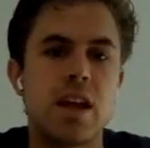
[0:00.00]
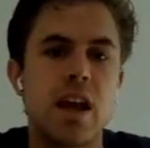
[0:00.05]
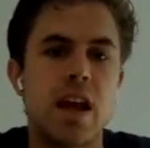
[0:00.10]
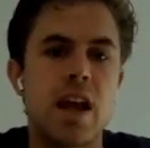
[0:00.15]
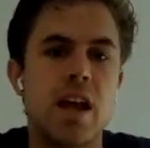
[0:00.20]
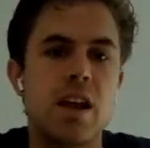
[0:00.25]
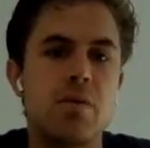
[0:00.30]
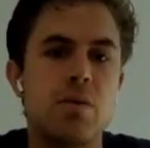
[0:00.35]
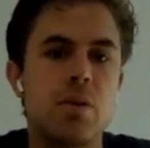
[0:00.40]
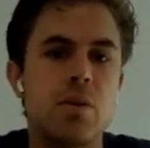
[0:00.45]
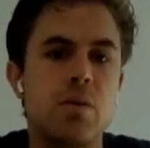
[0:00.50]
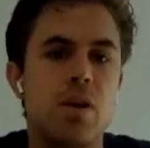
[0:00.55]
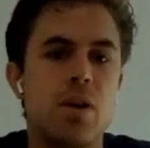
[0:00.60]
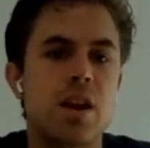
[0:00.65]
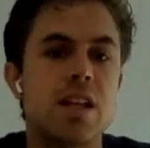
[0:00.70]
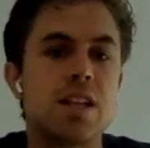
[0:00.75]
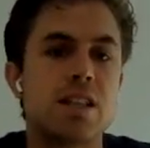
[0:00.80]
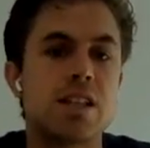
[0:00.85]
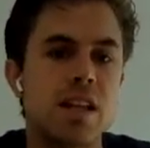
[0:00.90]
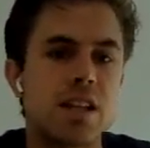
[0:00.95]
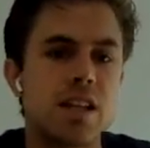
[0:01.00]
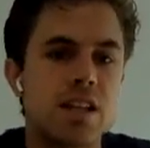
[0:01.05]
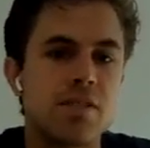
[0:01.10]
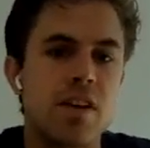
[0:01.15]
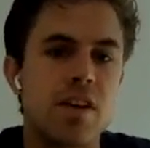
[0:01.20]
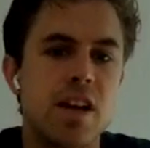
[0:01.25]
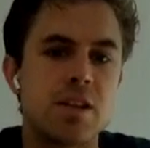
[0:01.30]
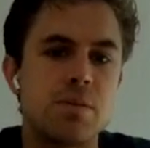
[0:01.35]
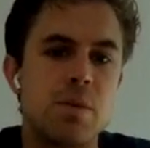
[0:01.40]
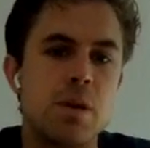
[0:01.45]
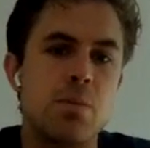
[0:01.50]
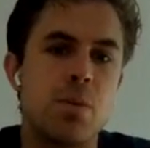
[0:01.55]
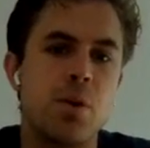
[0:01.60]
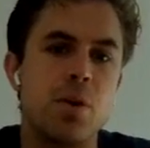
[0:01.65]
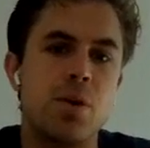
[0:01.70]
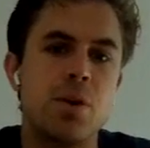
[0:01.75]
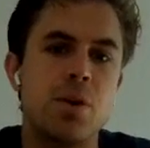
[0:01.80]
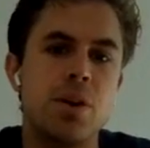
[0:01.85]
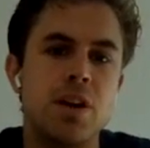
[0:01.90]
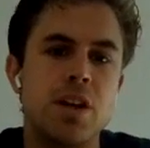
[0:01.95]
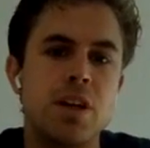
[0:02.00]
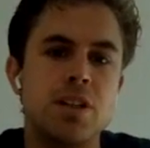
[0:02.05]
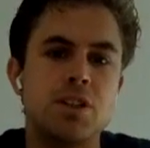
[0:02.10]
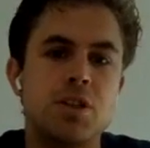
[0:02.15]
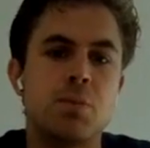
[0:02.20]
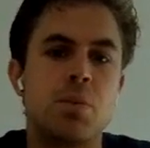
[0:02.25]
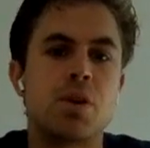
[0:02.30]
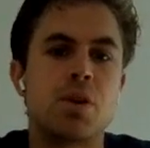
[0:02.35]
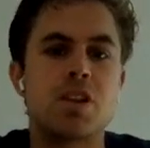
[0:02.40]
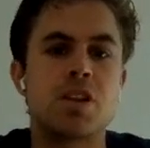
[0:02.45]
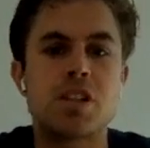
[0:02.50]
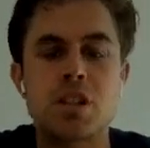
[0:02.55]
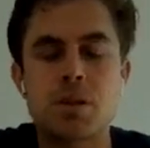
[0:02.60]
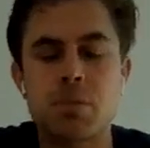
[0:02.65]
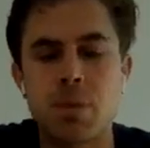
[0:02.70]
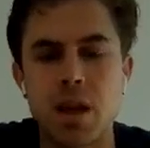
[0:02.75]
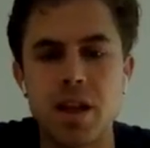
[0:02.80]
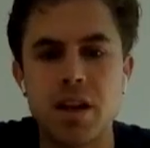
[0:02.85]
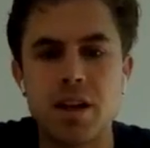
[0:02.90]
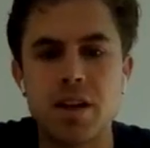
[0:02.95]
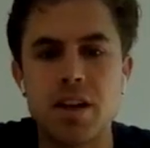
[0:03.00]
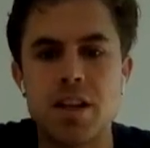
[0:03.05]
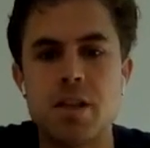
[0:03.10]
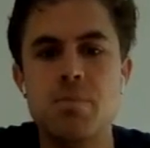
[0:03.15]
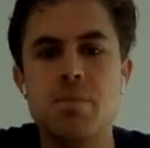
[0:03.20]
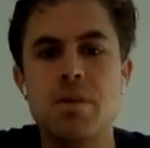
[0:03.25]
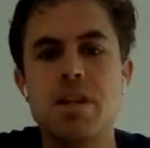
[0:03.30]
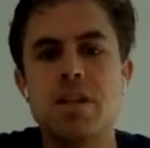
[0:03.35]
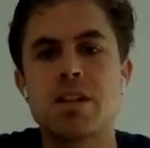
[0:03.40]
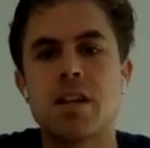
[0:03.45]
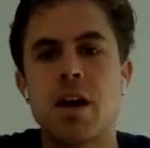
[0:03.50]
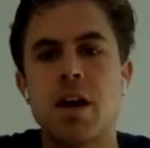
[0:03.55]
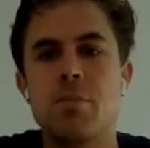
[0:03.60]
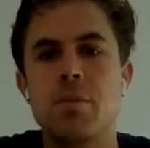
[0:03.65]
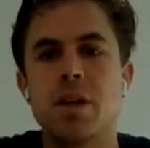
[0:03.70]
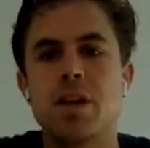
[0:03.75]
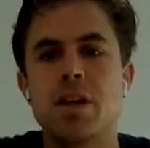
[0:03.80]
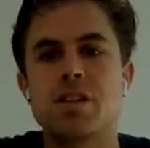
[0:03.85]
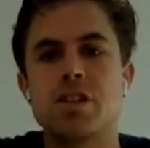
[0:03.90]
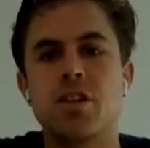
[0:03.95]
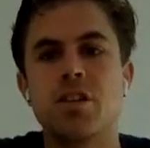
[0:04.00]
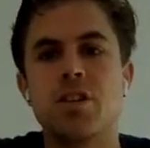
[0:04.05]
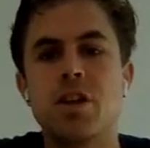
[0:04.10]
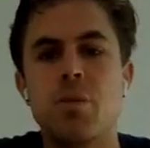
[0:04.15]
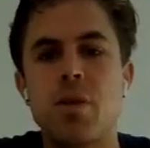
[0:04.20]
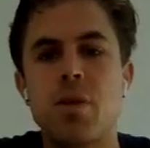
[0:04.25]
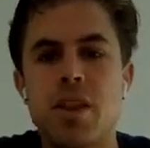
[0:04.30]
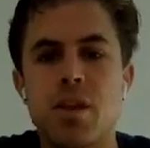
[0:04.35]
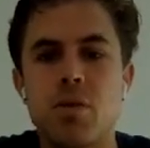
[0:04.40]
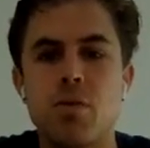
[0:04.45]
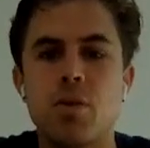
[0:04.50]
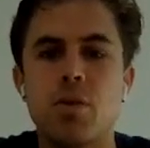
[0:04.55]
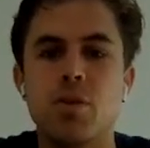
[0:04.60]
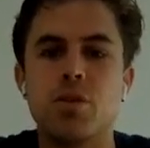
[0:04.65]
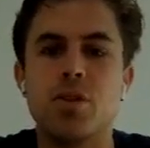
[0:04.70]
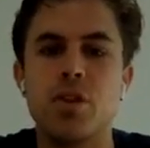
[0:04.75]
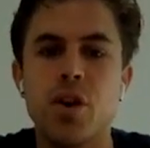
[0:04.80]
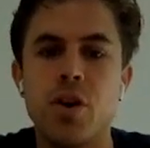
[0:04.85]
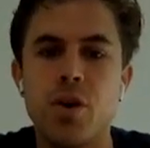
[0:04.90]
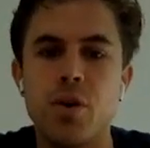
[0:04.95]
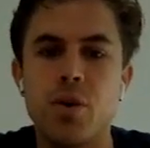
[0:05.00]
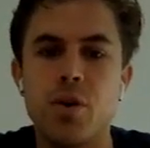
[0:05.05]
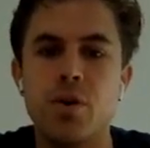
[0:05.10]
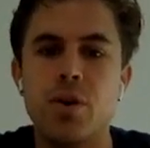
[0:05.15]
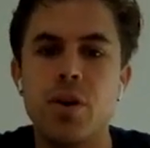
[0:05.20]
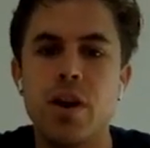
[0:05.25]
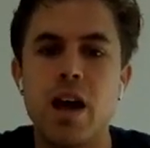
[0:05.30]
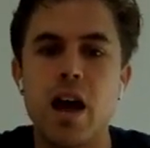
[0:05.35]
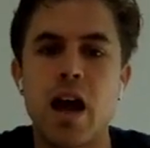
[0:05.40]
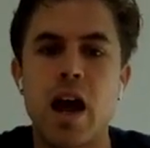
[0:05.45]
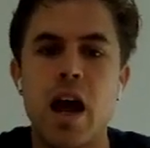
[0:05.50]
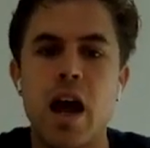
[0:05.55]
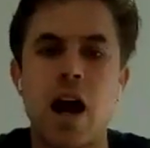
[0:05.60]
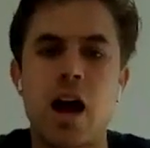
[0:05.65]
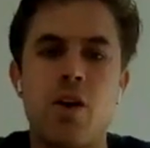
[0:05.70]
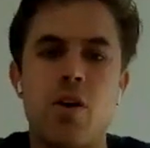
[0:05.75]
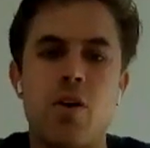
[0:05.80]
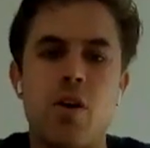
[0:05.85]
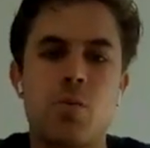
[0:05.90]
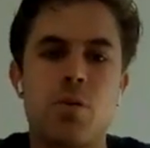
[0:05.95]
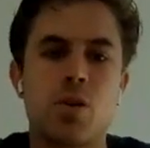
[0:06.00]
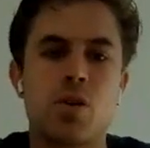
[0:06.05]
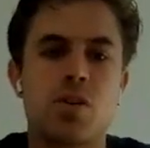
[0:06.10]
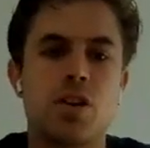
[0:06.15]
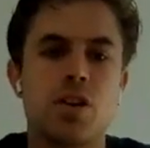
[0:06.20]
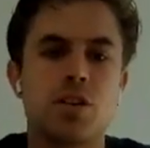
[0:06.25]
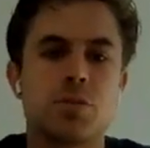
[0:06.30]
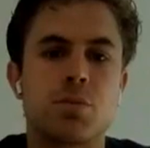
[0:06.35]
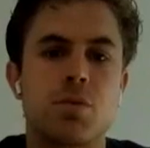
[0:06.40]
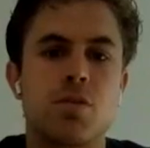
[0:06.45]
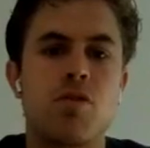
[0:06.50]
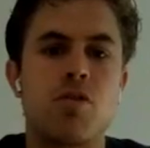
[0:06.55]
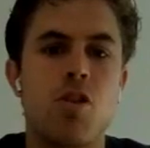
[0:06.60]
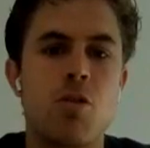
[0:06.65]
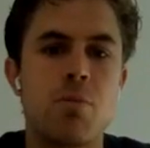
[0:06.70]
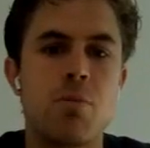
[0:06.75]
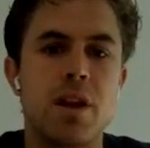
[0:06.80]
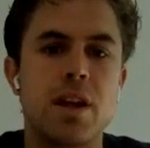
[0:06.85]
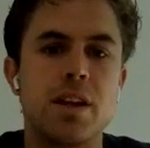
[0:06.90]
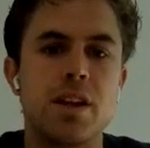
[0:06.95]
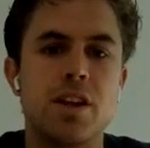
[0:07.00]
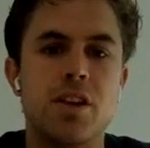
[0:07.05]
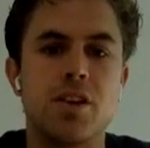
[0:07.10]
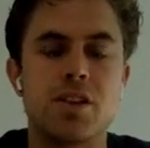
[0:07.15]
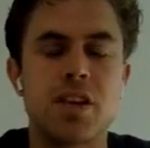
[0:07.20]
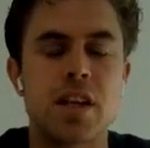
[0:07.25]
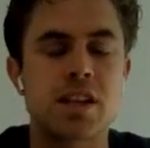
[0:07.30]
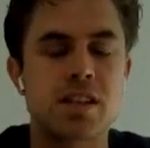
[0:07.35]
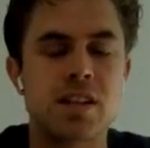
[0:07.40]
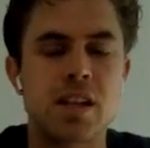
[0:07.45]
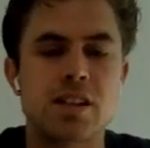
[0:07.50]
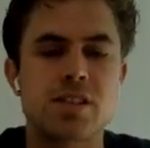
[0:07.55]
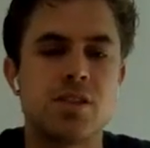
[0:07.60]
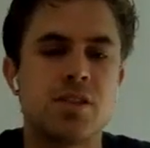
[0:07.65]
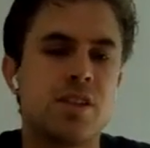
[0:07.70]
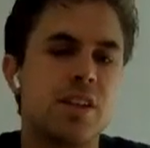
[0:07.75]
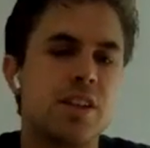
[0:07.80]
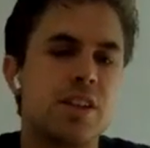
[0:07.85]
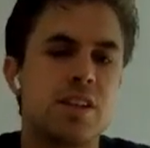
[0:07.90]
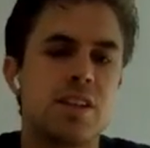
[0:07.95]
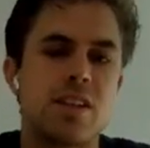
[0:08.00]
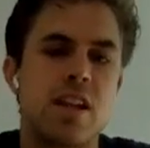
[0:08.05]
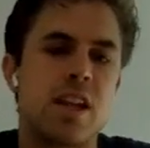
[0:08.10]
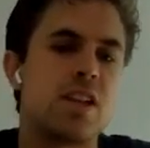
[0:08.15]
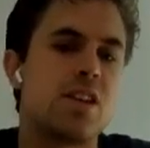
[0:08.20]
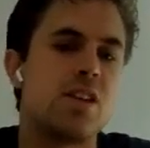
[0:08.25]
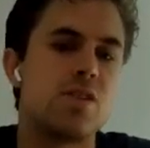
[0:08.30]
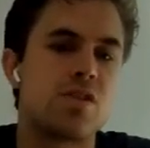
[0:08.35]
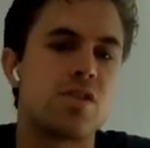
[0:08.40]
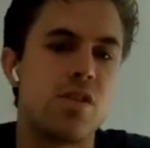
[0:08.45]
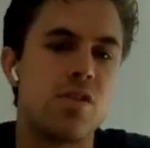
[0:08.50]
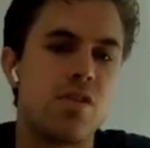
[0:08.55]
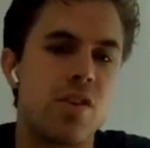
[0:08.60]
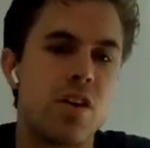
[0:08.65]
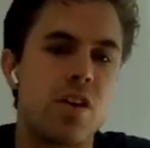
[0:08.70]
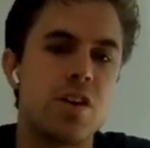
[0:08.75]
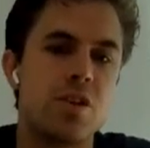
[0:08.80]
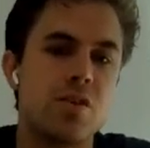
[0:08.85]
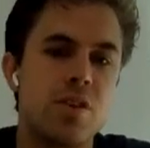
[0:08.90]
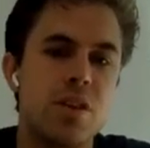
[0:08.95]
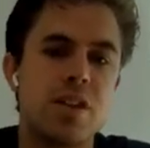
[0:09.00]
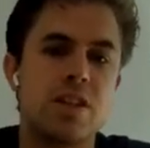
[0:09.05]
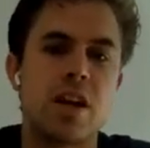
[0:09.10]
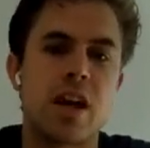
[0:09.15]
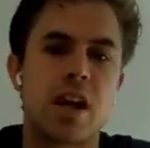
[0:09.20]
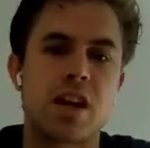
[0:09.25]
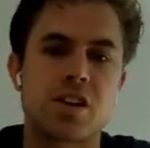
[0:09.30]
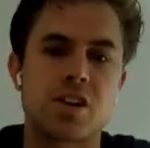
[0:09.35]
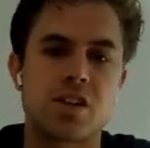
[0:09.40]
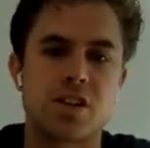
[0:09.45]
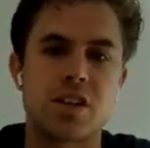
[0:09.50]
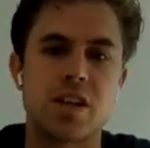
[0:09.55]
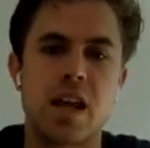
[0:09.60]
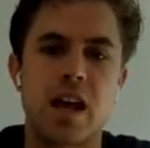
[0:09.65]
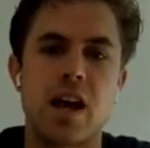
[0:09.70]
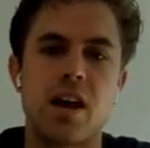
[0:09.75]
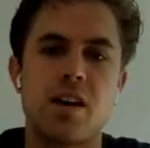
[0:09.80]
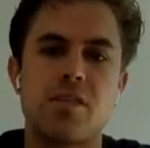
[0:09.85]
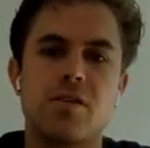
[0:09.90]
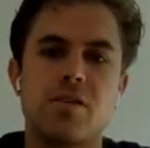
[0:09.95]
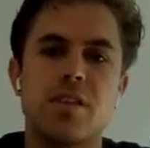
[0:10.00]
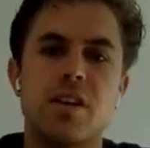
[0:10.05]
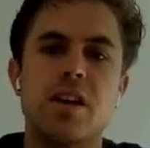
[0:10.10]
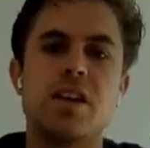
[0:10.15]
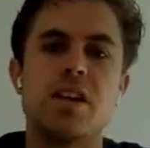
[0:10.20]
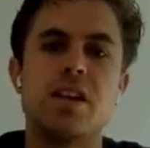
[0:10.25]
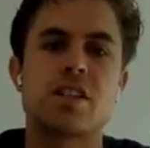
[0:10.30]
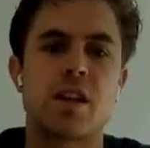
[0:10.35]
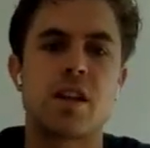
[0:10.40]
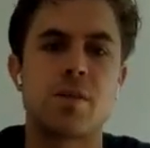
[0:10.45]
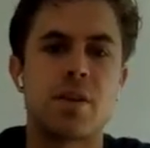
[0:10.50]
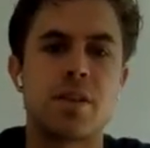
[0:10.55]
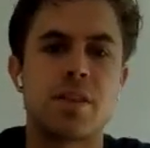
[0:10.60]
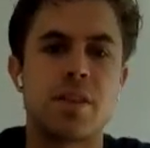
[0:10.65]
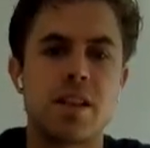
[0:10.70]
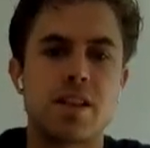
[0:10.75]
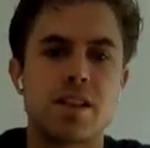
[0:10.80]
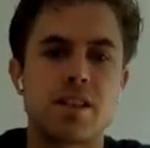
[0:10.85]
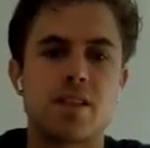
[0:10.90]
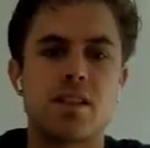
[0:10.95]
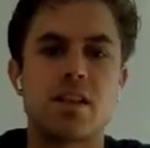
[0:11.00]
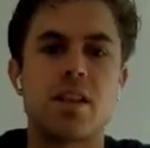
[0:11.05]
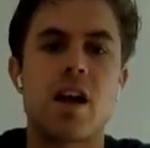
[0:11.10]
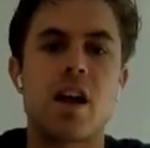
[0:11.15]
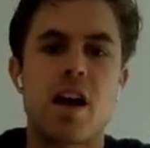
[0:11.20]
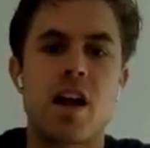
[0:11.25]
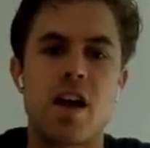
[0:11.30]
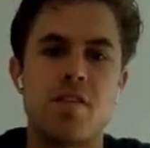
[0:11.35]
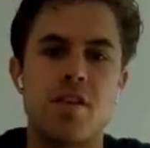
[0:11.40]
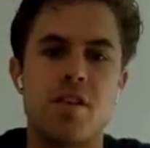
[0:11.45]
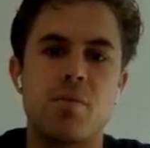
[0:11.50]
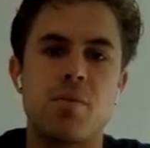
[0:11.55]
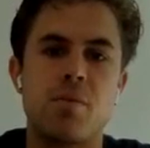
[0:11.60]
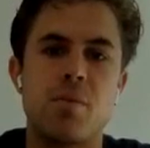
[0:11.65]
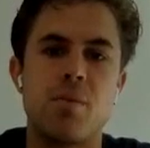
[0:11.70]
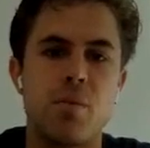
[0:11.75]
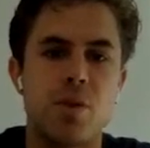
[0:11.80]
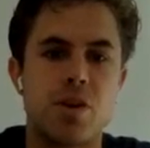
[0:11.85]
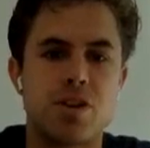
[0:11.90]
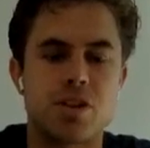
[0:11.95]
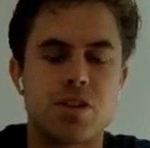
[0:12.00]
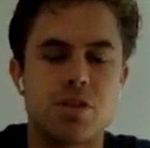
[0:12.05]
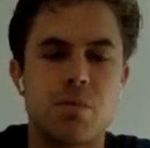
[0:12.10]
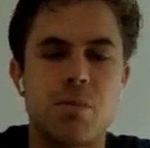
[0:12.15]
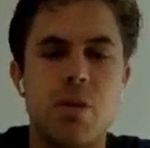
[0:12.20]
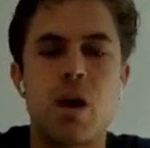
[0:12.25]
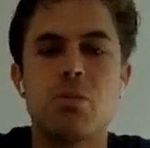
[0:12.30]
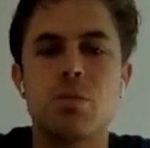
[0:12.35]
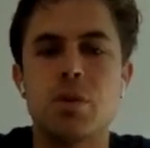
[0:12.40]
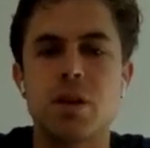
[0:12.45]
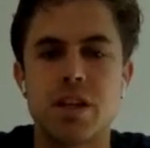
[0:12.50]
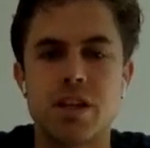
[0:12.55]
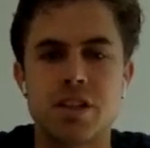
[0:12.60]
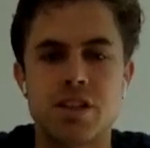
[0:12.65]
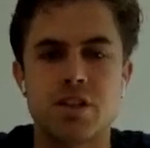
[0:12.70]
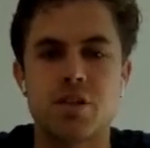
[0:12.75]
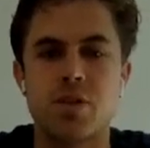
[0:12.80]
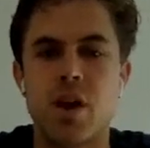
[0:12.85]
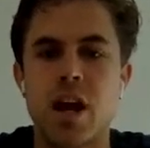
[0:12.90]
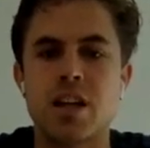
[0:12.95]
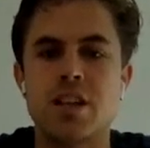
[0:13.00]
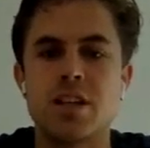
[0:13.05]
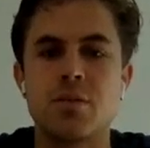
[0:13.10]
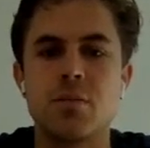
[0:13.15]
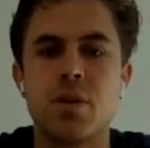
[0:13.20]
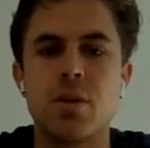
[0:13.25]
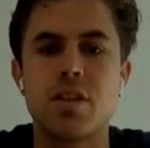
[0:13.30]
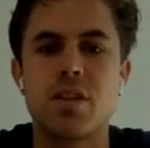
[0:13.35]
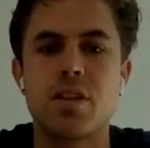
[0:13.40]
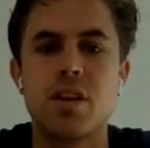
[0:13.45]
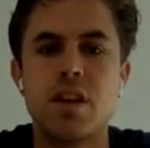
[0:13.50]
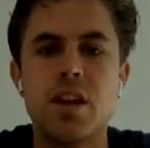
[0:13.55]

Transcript: And we want to incentivize people to participate in the meantime, because the only way that we'll know how our protocol is performing, testnets only take you so far. You need to actually have something that's live and which the public is interacting with.